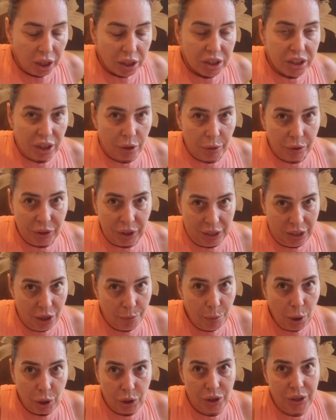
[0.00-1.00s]
so I think I
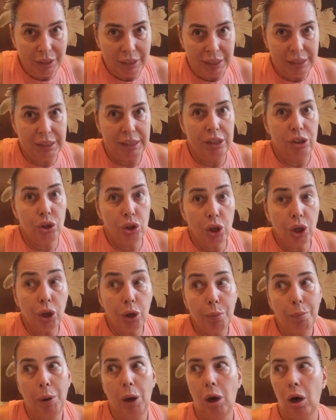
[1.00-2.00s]
might do this in
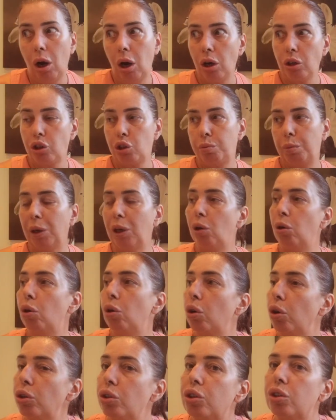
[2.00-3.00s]
two parts,
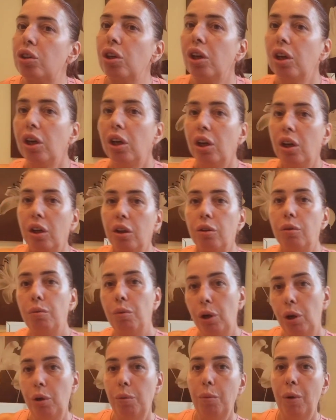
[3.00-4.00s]
because the
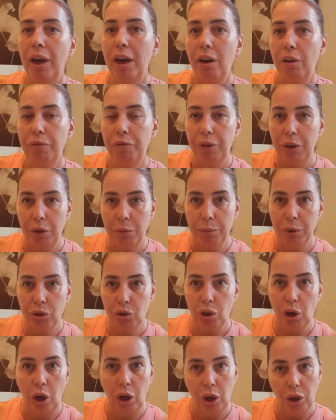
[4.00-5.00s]
room where I film my
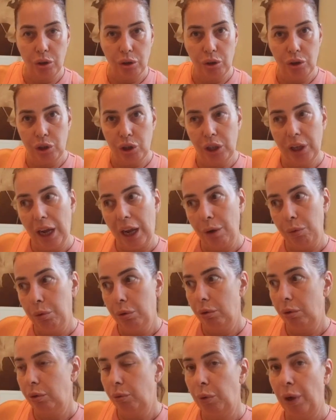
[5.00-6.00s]
try-ons, you
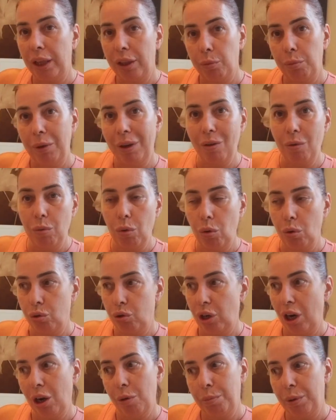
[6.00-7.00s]
know, where the mirror
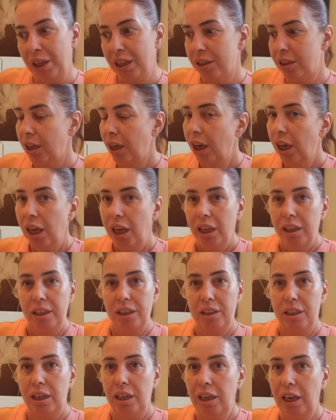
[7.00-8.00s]
wardrobe is,
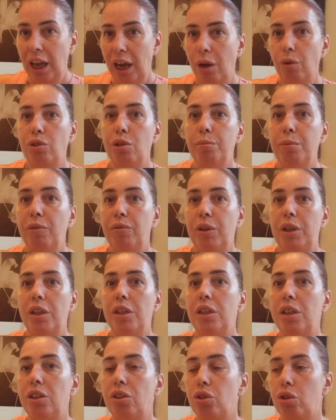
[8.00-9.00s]
there's a load of my
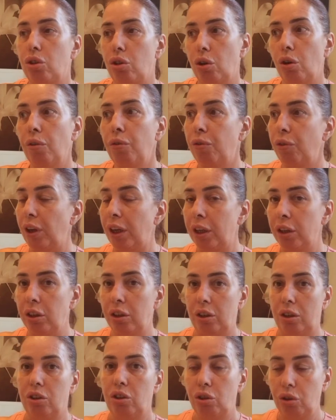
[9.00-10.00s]
vintage stuff
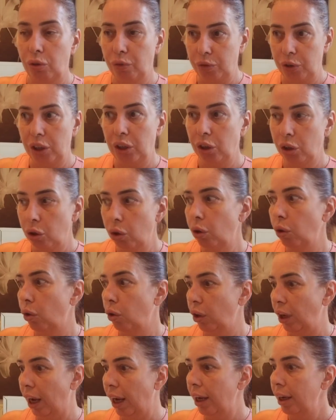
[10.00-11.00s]
in shoved in the
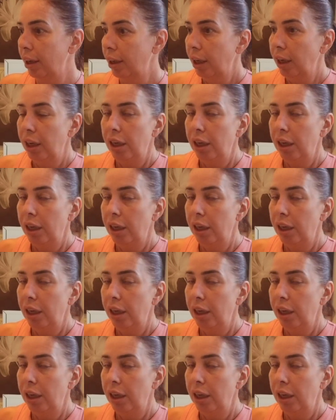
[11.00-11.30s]
corner.